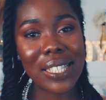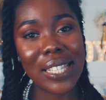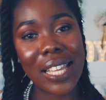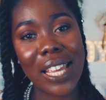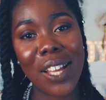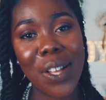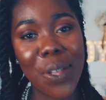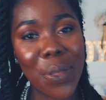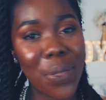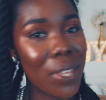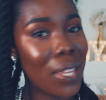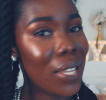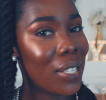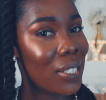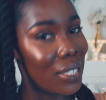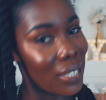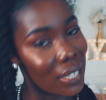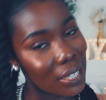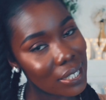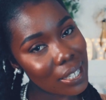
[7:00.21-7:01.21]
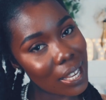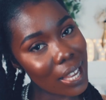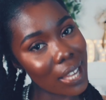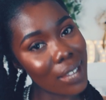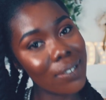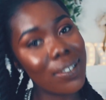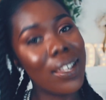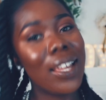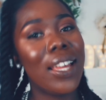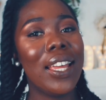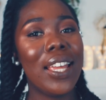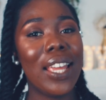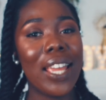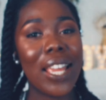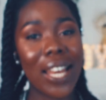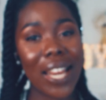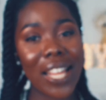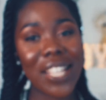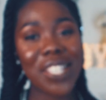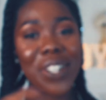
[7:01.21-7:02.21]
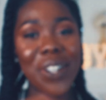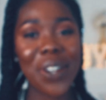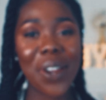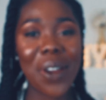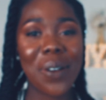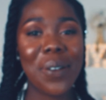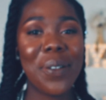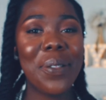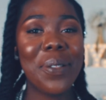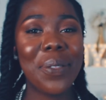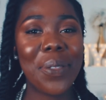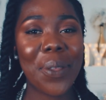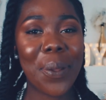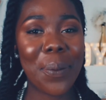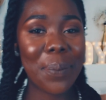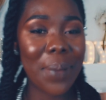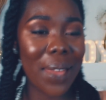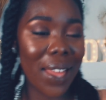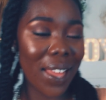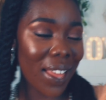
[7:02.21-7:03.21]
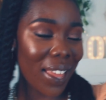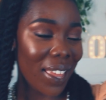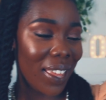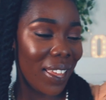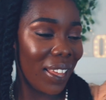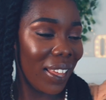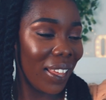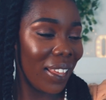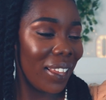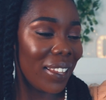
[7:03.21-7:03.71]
stay healthy, and stay safe. It is your girl, Obaa Yaa,